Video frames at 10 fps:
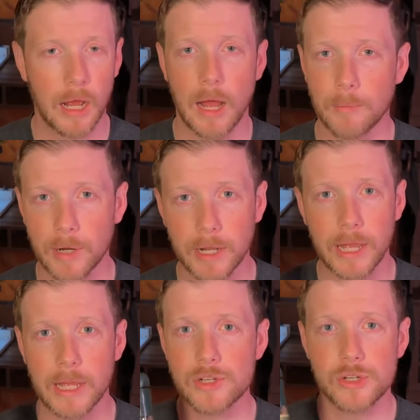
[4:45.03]
I'm going to
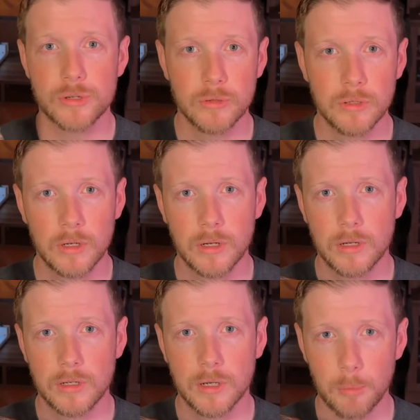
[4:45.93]
hand you
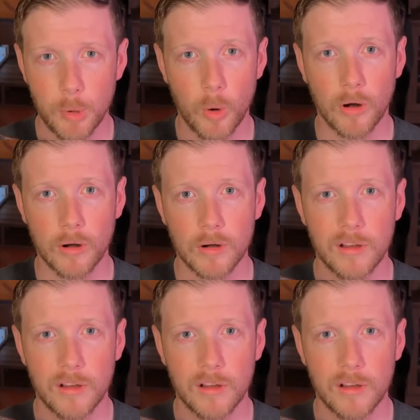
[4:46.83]
a pour